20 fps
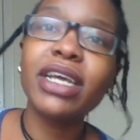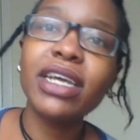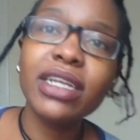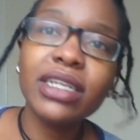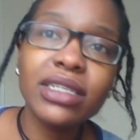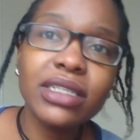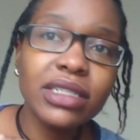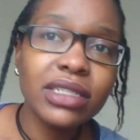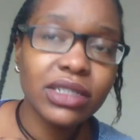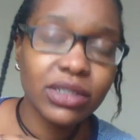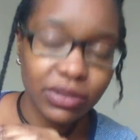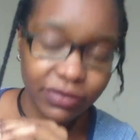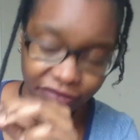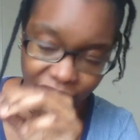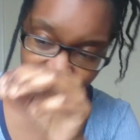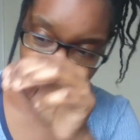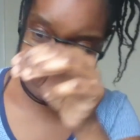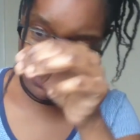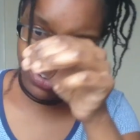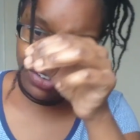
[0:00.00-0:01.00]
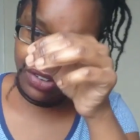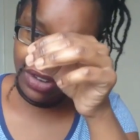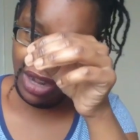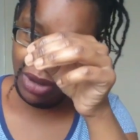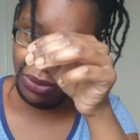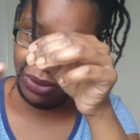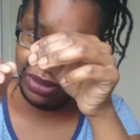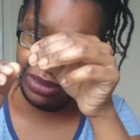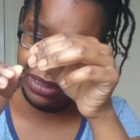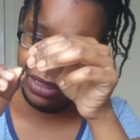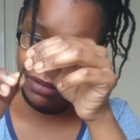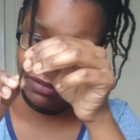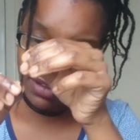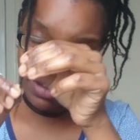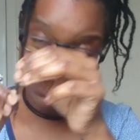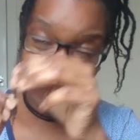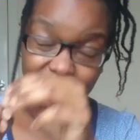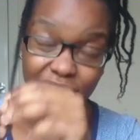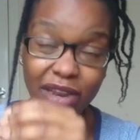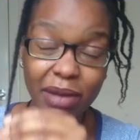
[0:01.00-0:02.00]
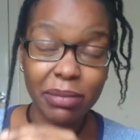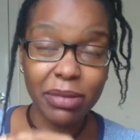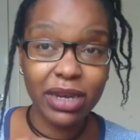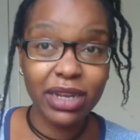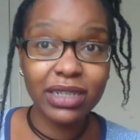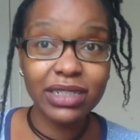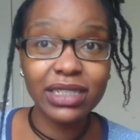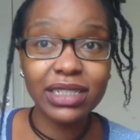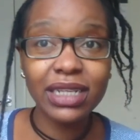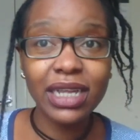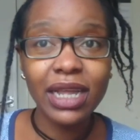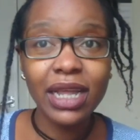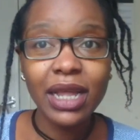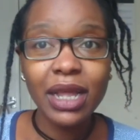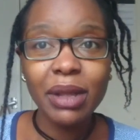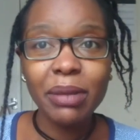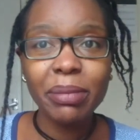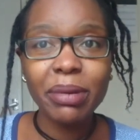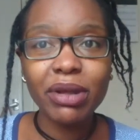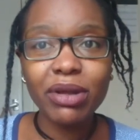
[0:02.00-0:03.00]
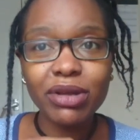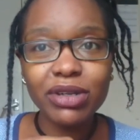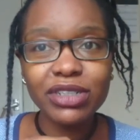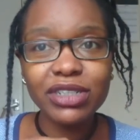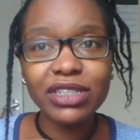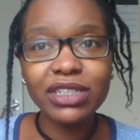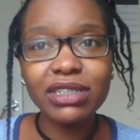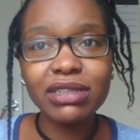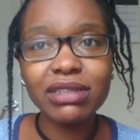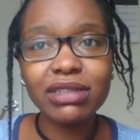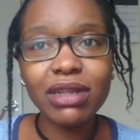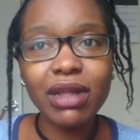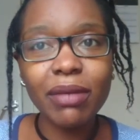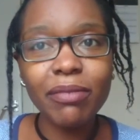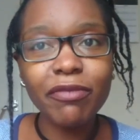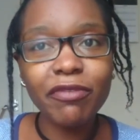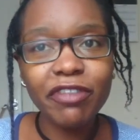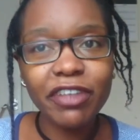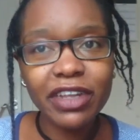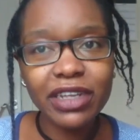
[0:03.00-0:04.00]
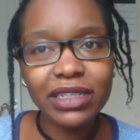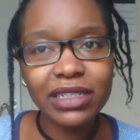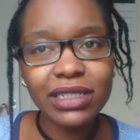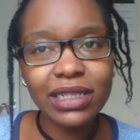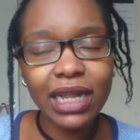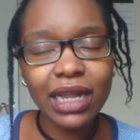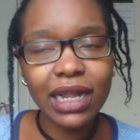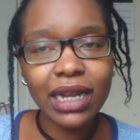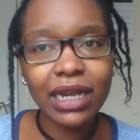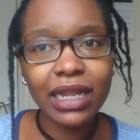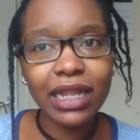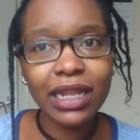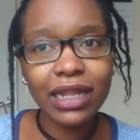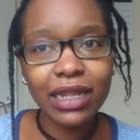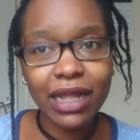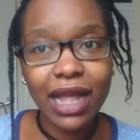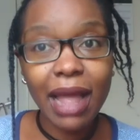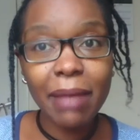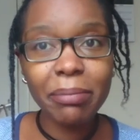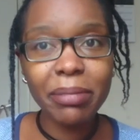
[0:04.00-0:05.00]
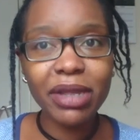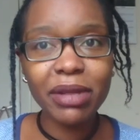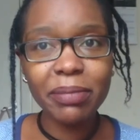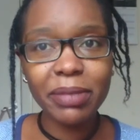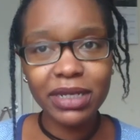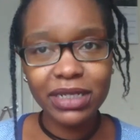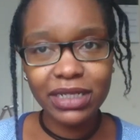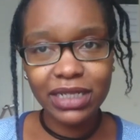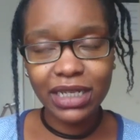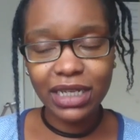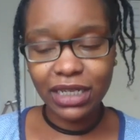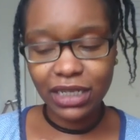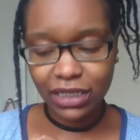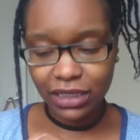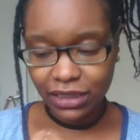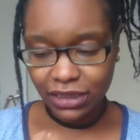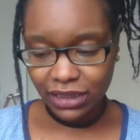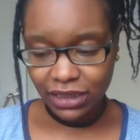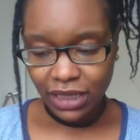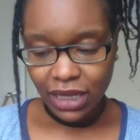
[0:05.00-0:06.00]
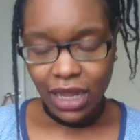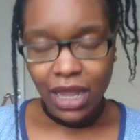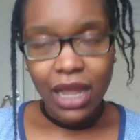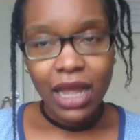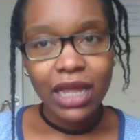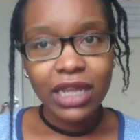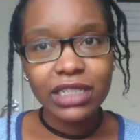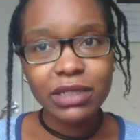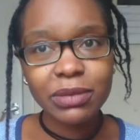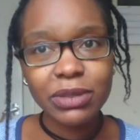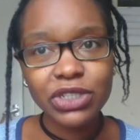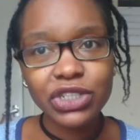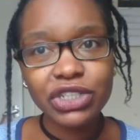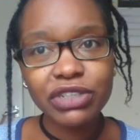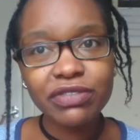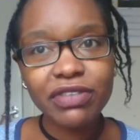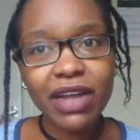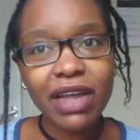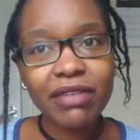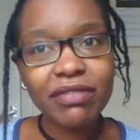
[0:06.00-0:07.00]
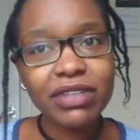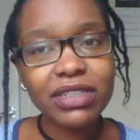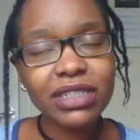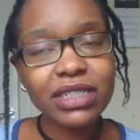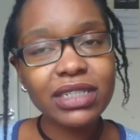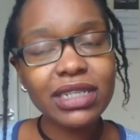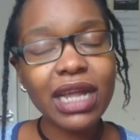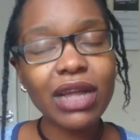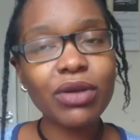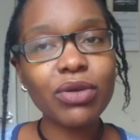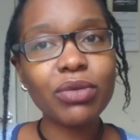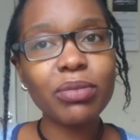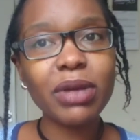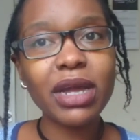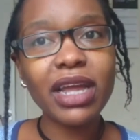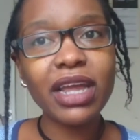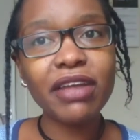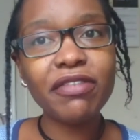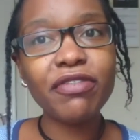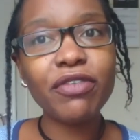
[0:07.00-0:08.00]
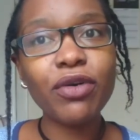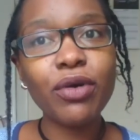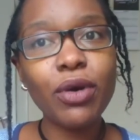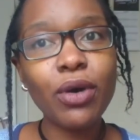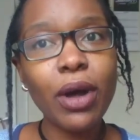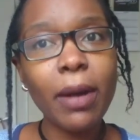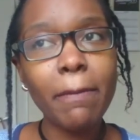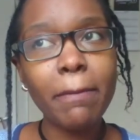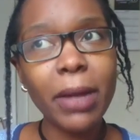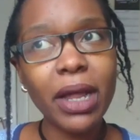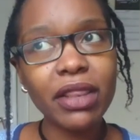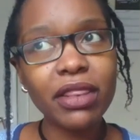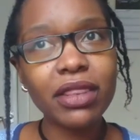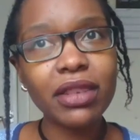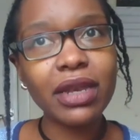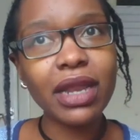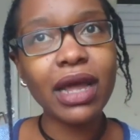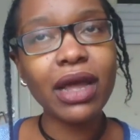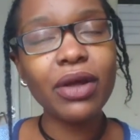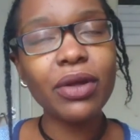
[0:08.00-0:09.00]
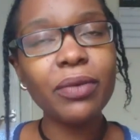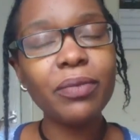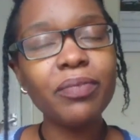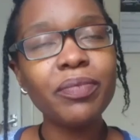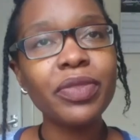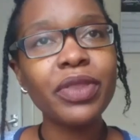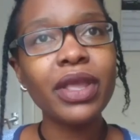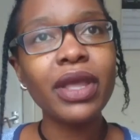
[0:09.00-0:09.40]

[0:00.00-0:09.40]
minutes, I want to say 5 to 10 minutes, because finger detangling can be a bit tedious, especially if I haven't detangled my hair for a month now,